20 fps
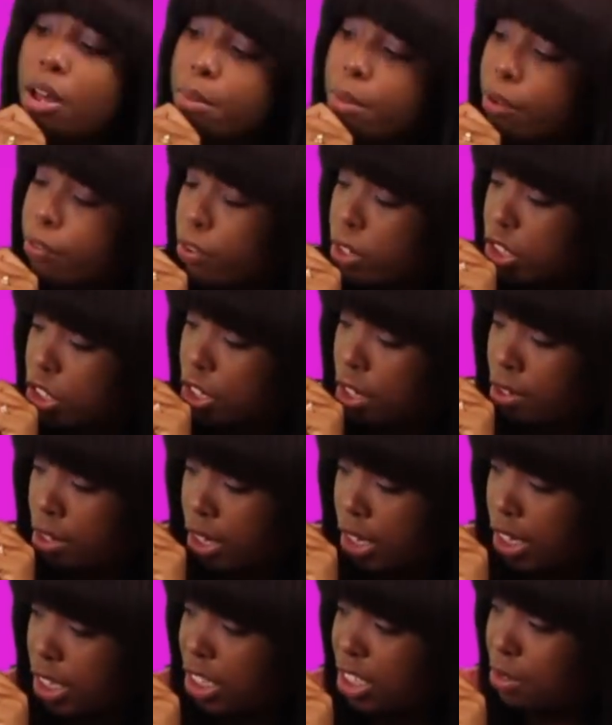But for
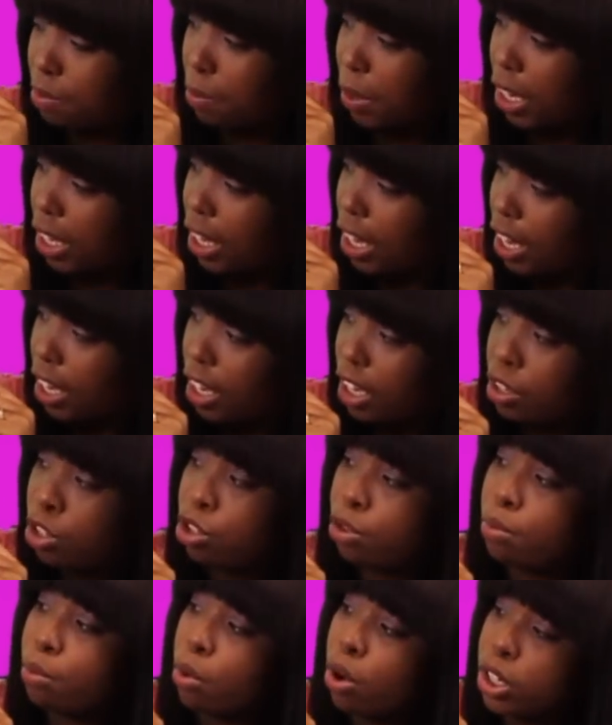generally speaking,
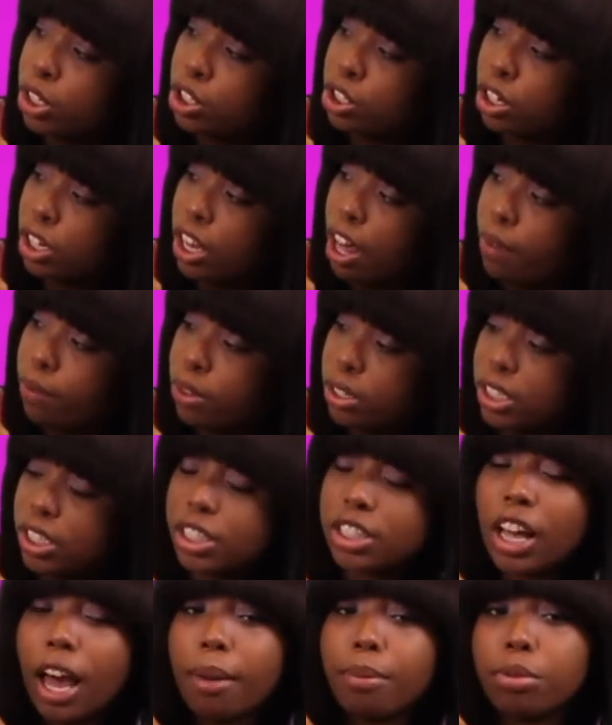moisture levels
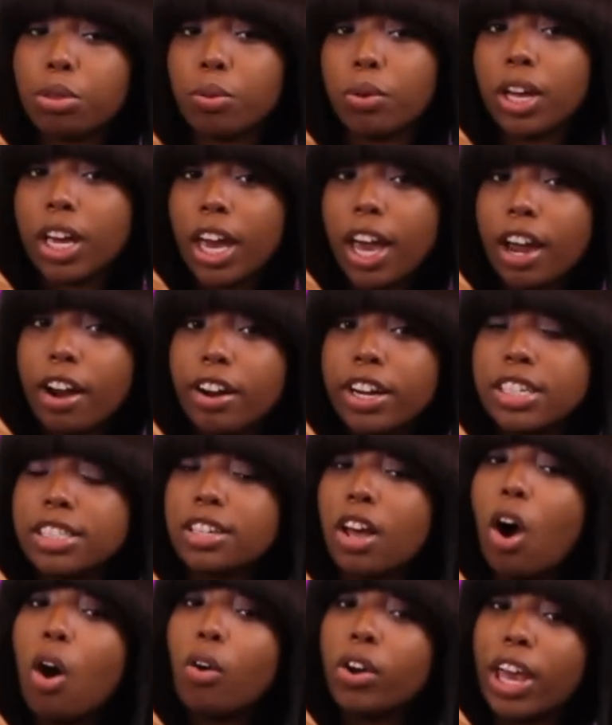in type three hair
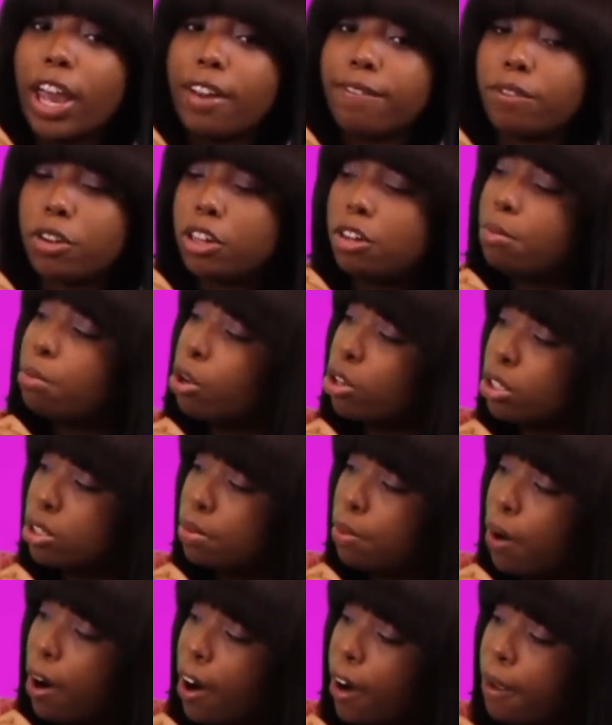is okay for the
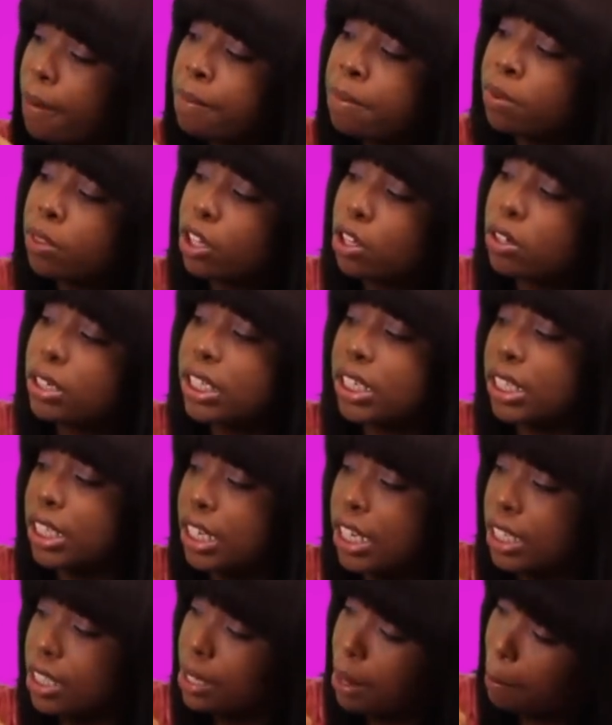most part. You just
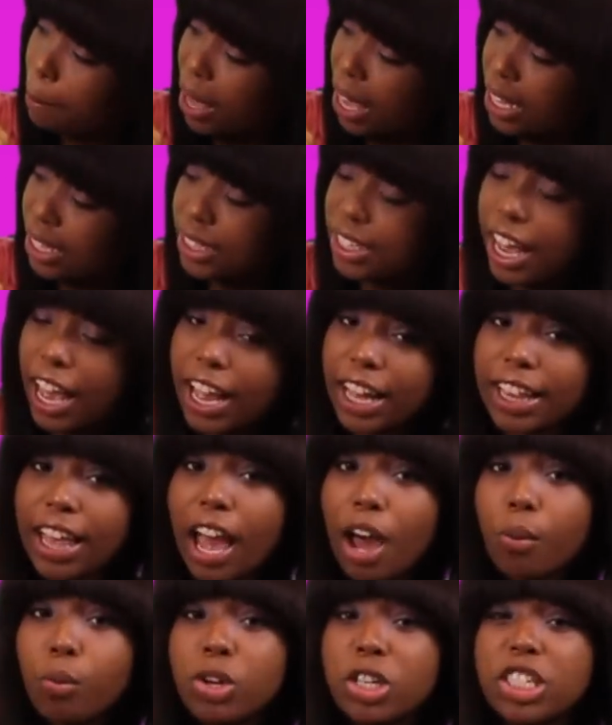need to maintain
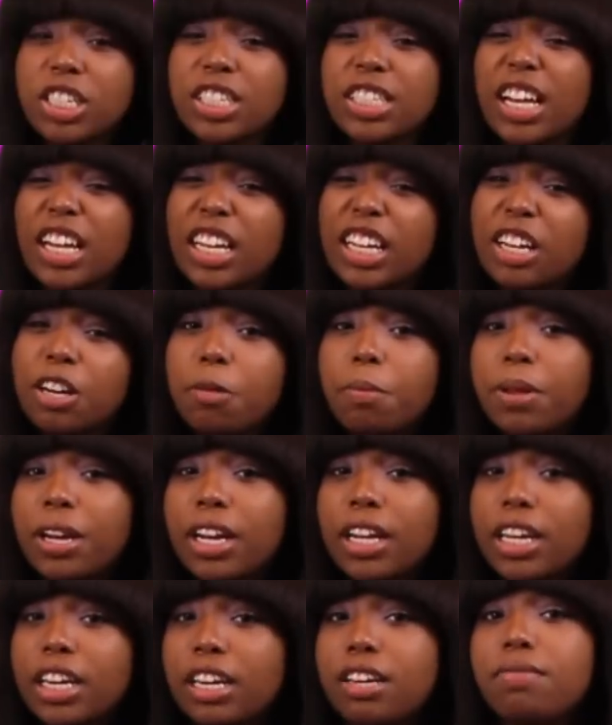that with just a little bit
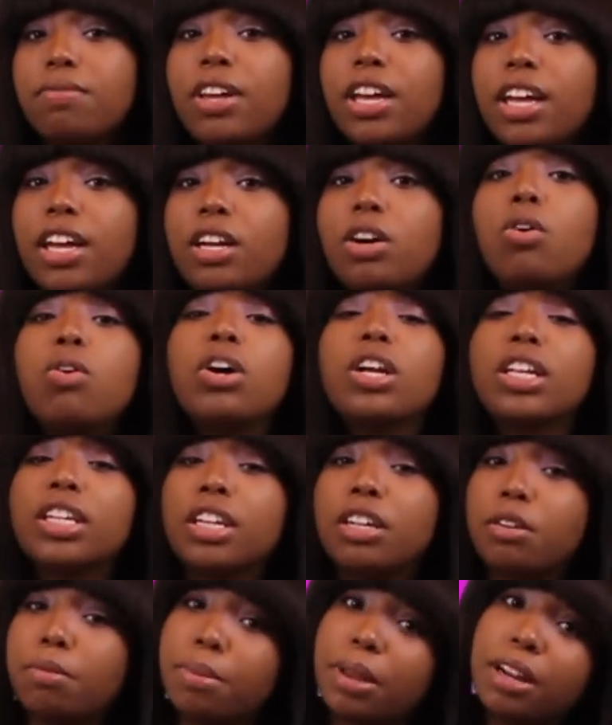of leave-in or a
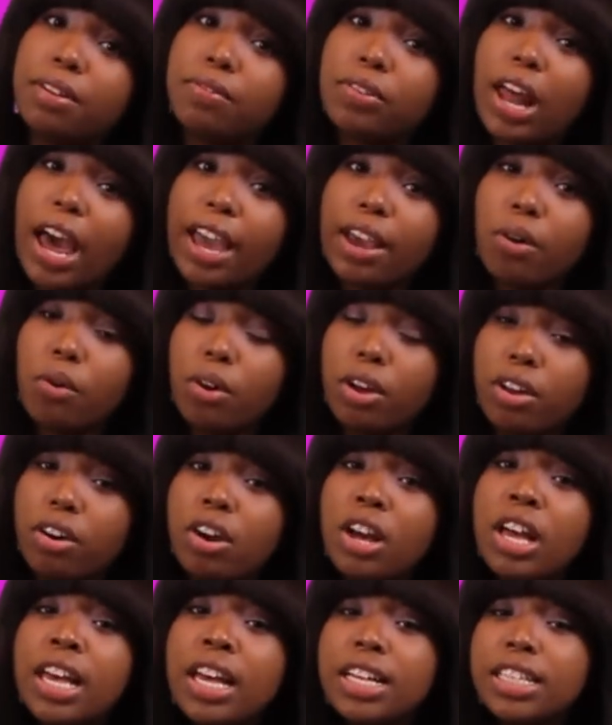little bit of light
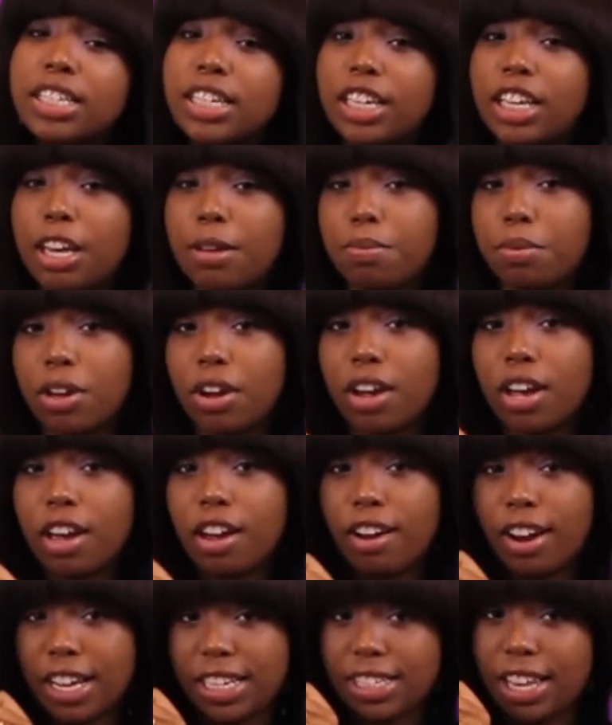oil to keep your
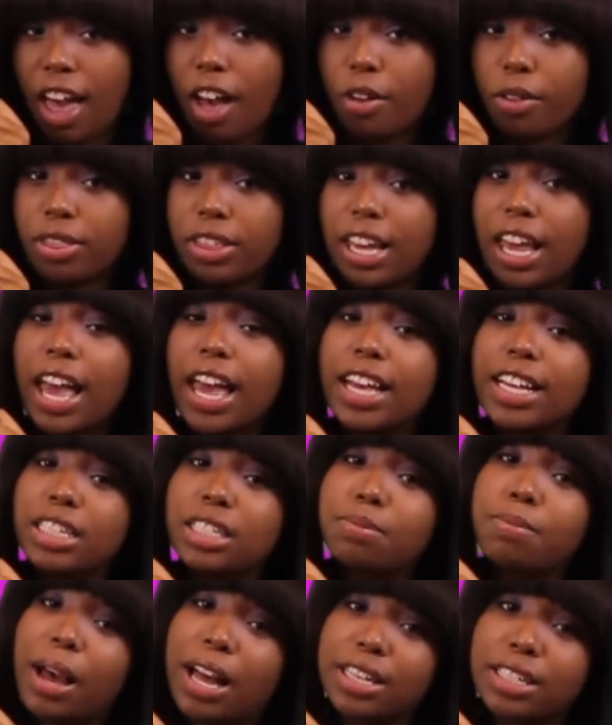hair as healthy
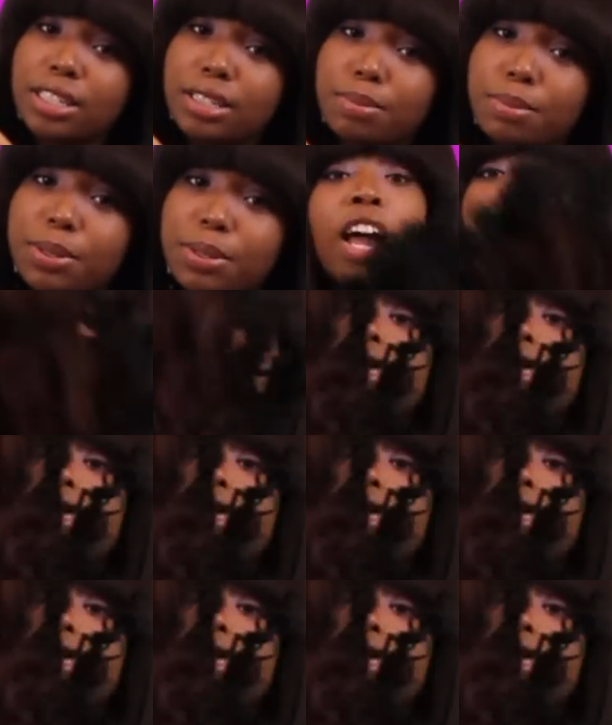as possible.